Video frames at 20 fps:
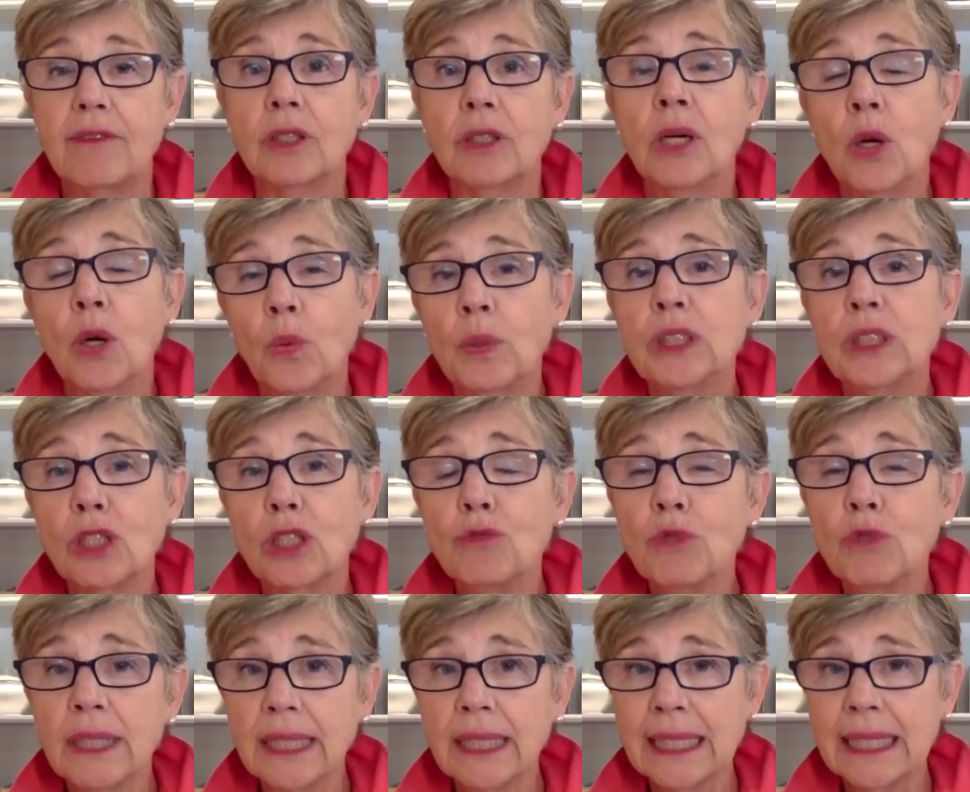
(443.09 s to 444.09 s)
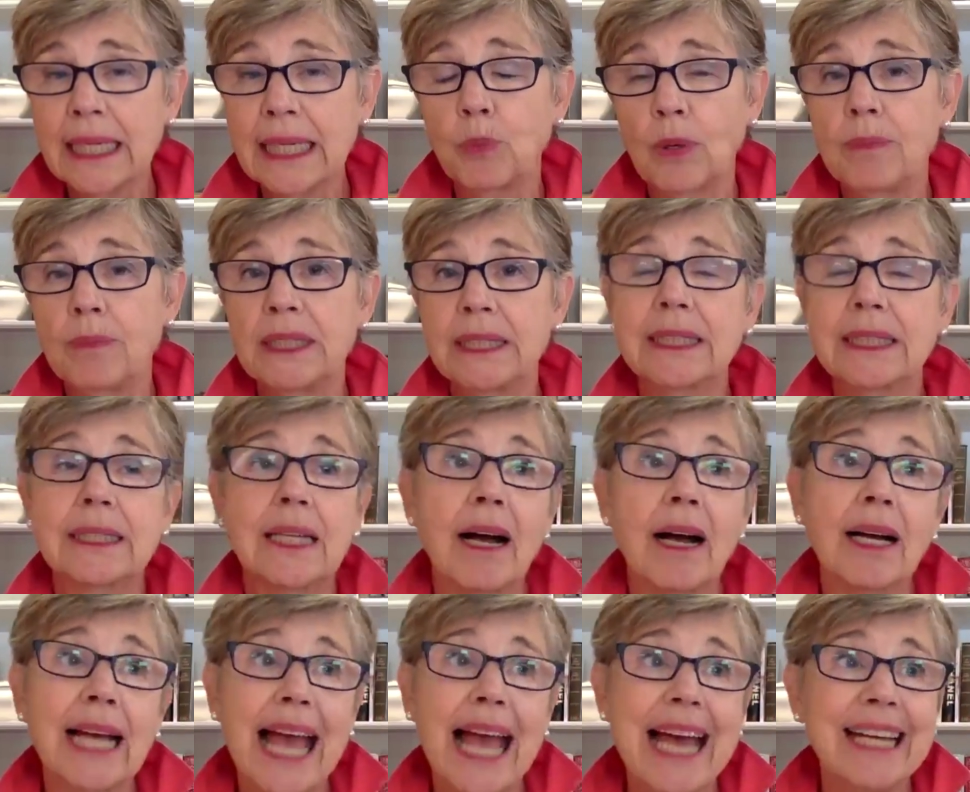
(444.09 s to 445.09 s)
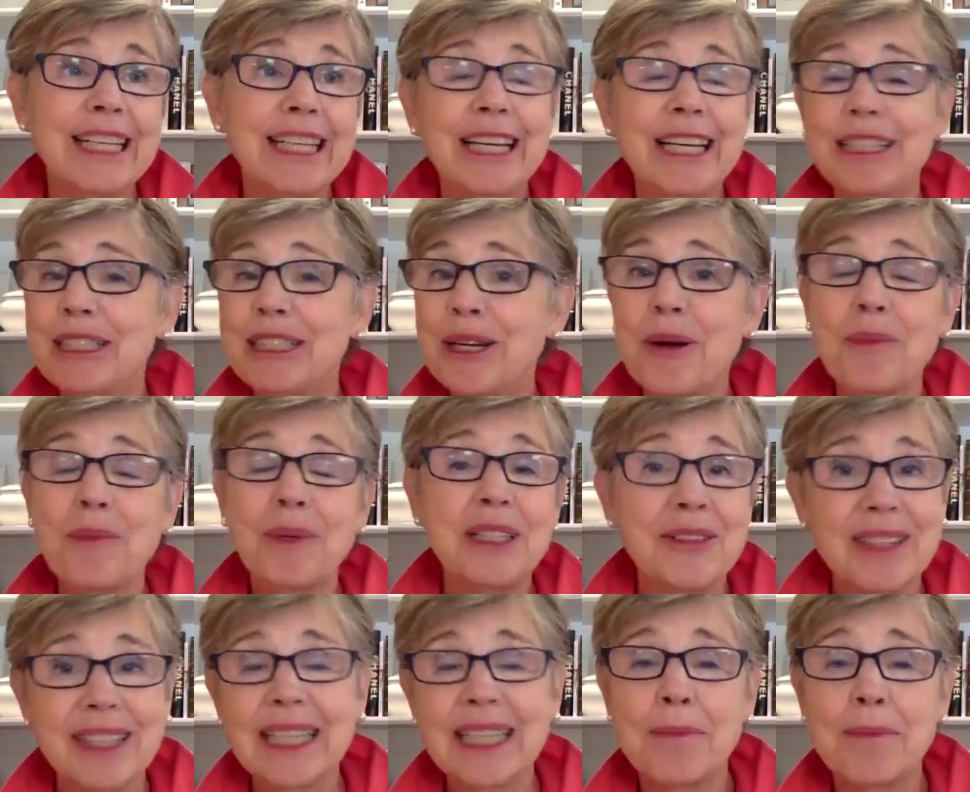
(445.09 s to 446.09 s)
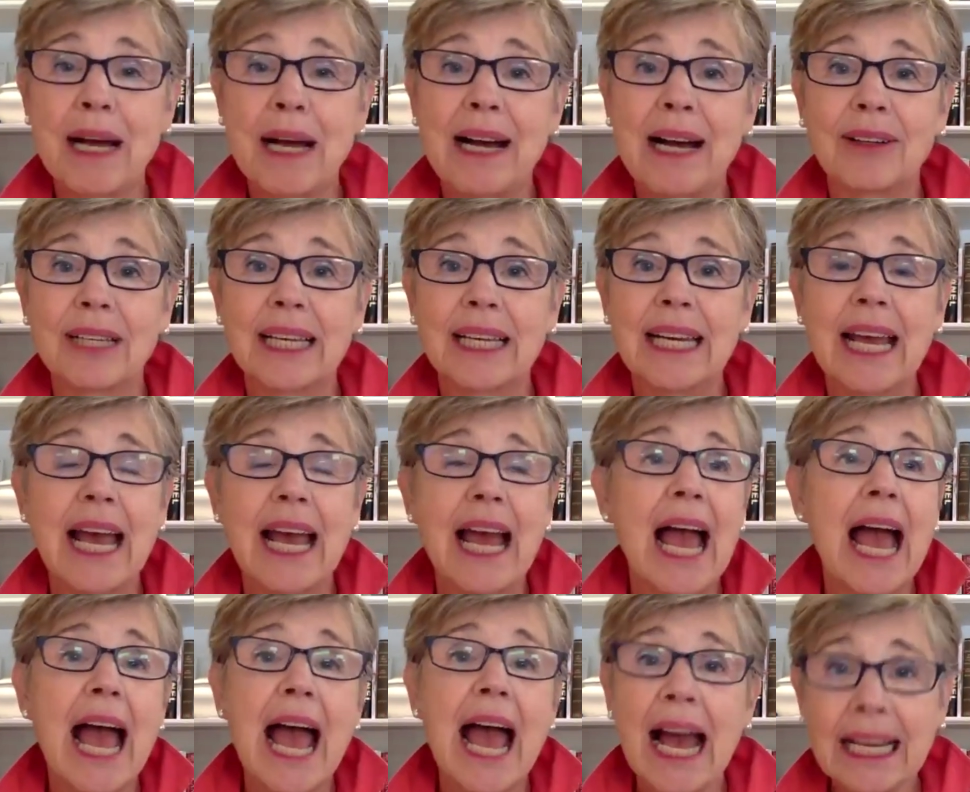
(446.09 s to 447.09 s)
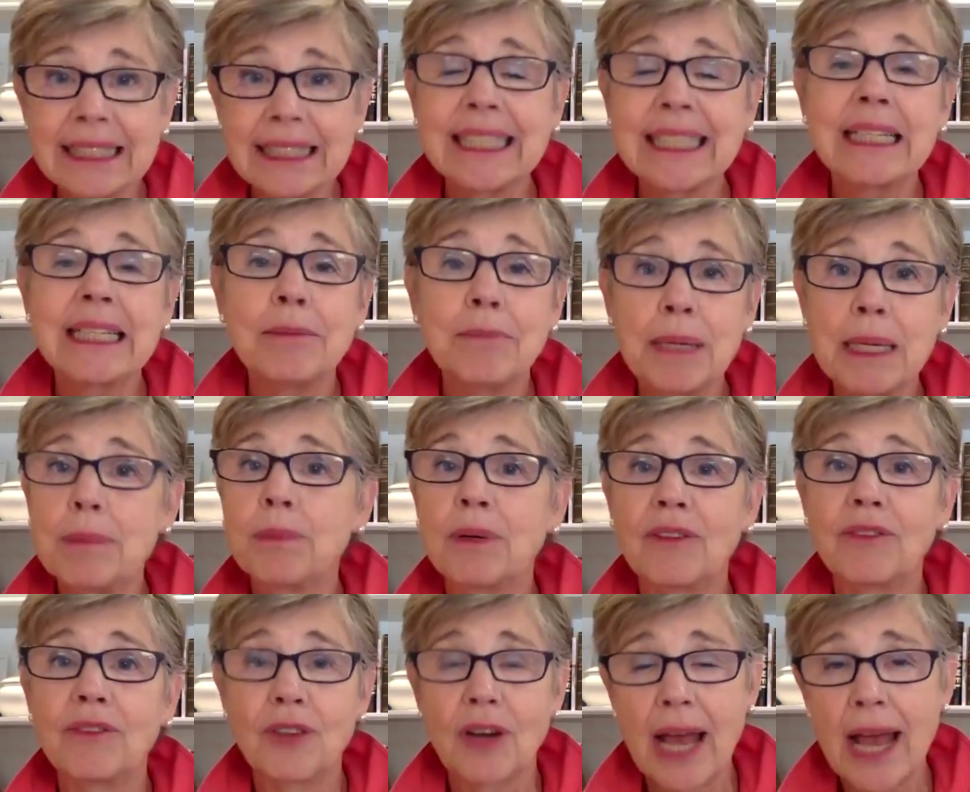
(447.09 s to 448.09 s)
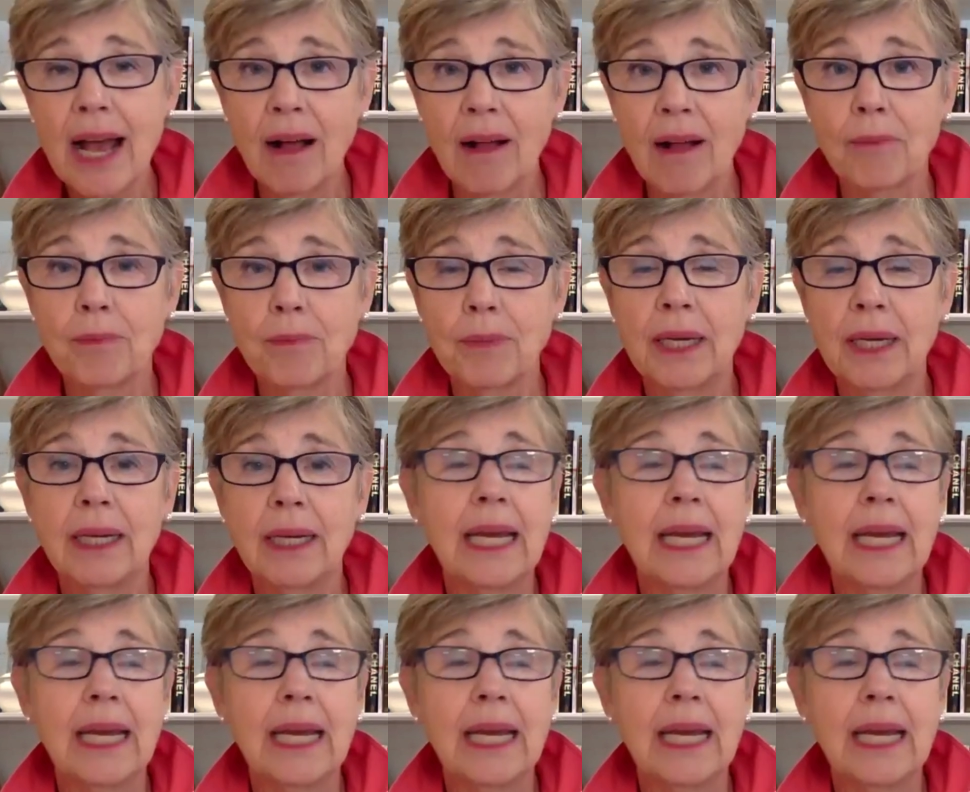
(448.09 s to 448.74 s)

which can really keep women stuck and you know when you think about it asking people for help